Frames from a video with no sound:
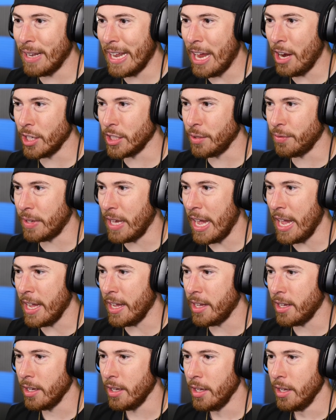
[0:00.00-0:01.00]
layers of
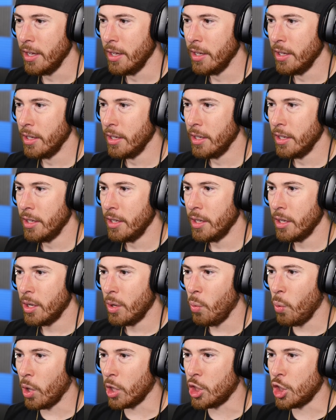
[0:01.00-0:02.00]
cake.
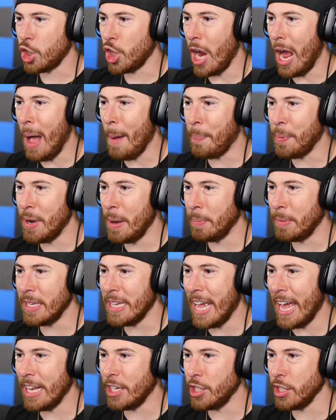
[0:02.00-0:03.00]
We're chopping up
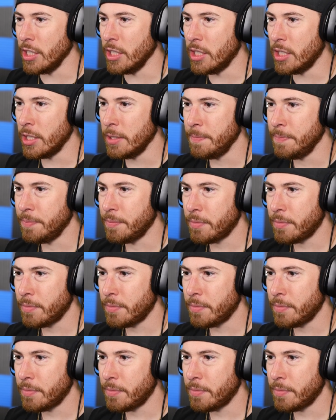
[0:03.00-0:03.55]
the edges.